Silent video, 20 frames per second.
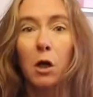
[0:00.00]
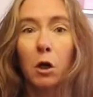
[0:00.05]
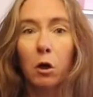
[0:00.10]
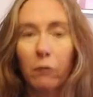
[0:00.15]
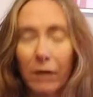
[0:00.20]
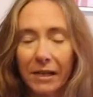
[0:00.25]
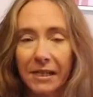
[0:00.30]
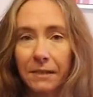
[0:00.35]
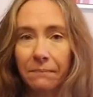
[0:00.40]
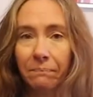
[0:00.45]

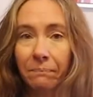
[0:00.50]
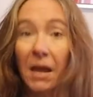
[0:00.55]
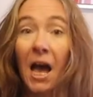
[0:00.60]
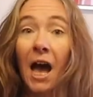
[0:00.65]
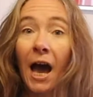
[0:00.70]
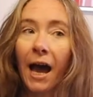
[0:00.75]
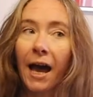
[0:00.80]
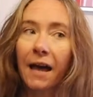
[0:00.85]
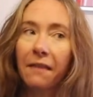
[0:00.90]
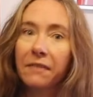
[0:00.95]
Great.
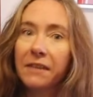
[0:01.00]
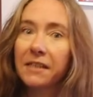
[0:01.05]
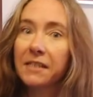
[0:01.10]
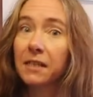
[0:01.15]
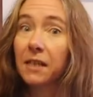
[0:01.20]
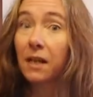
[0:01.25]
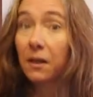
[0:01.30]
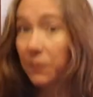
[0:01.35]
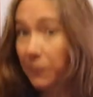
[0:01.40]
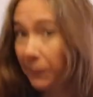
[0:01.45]
And there's
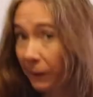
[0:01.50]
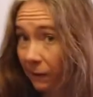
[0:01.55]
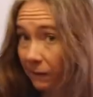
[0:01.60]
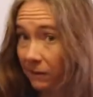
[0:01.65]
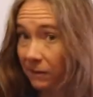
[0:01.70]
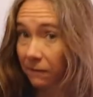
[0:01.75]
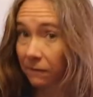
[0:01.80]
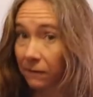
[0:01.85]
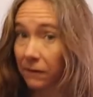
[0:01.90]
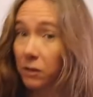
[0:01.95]
another
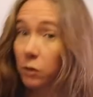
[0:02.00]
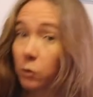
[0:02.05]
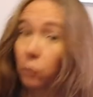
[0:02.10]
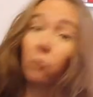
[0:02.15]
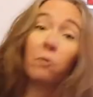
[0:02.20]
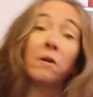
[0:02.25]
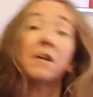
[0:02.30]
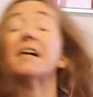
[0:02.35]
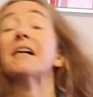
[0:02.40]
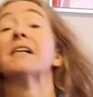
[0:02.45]
part of the
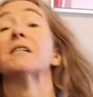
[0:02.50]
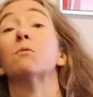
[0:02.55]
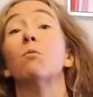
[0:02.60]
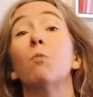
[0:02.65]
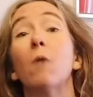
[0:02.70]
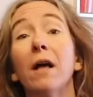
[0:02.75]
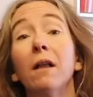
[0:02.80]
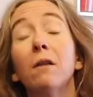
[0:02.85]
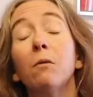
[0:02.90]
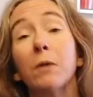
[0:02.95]
story as
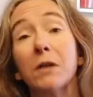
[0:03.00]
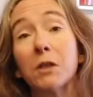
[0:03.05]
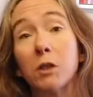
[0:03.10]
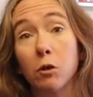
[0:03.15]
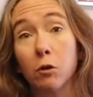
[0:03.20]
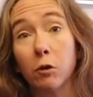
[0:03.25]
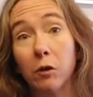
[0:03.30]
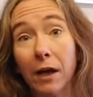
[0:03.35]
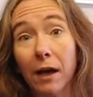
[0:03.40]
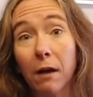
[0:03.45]
well, which
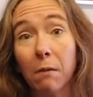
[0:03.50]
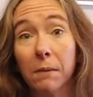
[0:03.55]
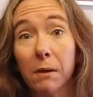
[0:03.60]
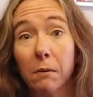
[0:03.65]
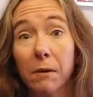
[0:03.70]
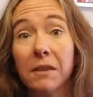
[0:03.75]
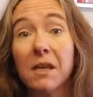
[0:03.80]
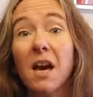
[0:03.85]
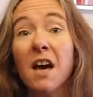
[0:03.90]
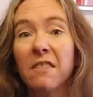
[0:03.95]
you could help me
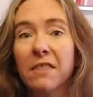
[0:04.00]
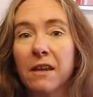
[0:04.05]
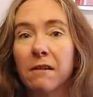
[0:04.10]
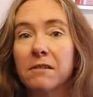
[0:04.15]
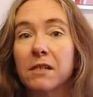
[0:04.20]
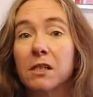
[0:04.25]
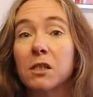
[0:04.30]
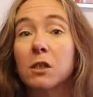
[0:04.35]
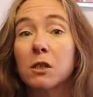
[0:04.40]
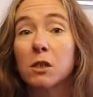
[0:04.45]
with. There
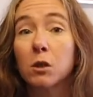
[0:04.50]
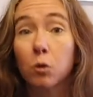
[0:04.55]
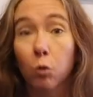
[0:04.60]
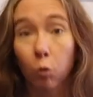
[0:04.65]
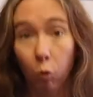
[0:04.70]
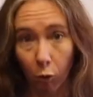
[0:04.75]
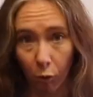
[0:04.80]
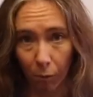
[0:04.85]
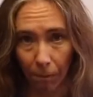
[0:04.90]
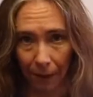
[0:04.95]
is a
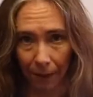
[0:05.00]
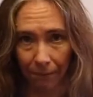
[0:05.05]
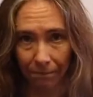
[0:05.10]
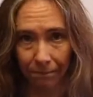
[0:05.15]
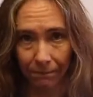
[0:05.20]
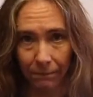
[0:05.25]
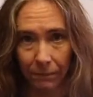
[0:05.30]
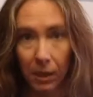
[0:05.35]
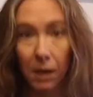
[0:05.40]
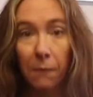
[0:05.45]
storm.
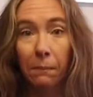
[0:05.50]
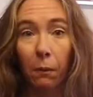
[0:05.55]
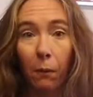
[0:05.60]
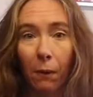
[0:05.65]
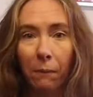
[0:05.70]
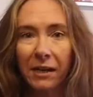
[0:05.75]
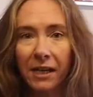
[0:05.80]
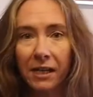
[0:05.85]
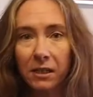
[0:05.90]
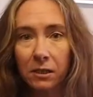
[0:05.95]
But
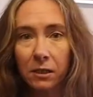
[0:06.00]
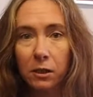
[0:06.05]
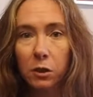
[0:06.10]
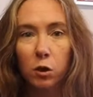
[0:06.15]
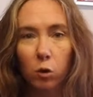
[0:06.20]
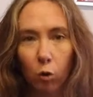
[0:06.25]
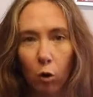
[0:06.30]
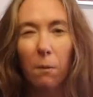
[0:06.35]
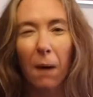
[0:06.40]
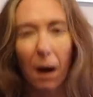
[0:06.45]
when we get to the
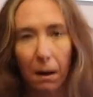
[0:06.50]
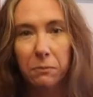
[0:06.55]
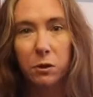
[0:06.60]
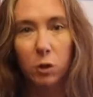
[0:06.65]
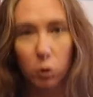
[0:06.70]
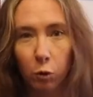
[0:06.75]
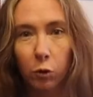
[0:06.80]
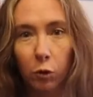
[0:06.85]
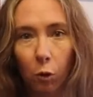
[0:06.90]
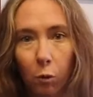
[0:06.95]
storm, I'm
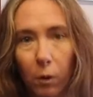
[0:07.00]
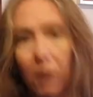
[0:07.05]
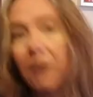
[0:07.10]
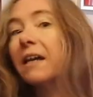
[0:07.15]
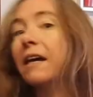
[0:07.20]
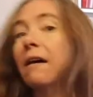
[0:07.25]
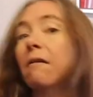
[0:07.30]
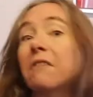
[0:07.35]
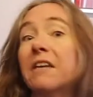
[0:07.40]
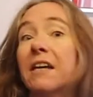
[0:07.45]
sure you'll
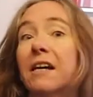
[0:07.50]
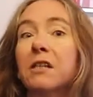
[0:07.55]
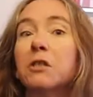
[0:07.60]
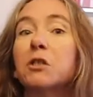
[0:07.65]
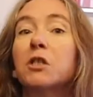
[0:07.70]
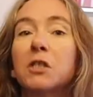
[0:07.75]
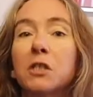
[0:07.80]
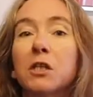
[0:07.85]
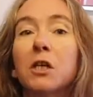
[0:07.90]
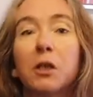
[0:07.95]
work out the
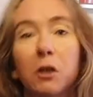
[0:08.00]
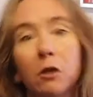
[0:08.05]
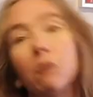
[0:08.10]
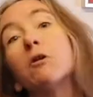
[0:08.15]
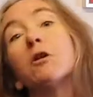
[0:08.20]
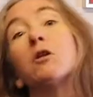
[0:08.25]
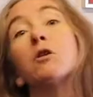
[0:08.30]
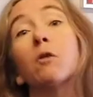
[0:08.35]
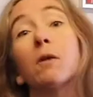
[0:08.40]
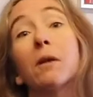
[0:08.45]
actions and you
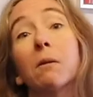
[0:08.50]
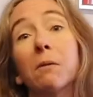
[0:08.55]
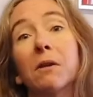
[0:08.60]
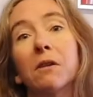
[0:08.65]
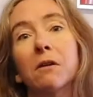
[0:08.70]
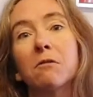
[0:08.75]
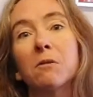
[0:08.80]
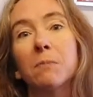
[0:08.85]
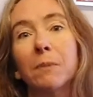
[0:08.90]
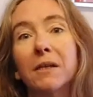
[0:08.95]
can join in with
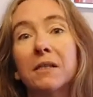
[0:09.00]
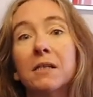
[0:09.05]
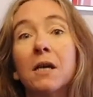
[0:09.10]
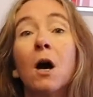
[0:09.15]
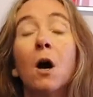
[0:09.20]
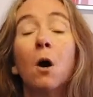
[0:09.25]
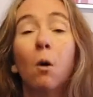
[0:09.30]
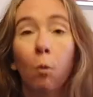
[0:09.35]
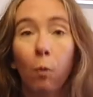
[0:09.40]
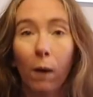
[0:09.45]
those bits
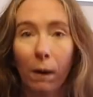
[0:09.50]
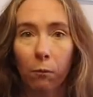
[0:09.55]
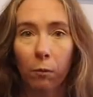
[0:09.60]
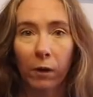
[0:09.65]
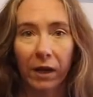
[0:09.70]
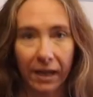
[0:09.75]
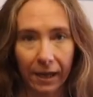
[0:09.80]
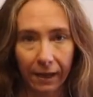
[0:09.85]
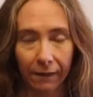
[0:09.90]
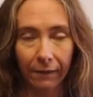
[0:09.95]
when
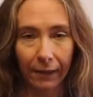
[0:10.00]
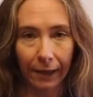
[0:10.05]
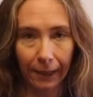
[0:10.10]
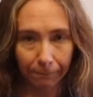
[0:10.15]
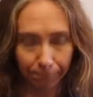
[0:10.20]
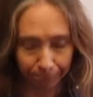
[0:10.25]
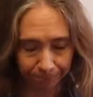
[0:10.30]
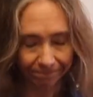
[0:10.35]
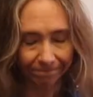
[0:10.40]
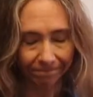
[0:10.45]
we get there.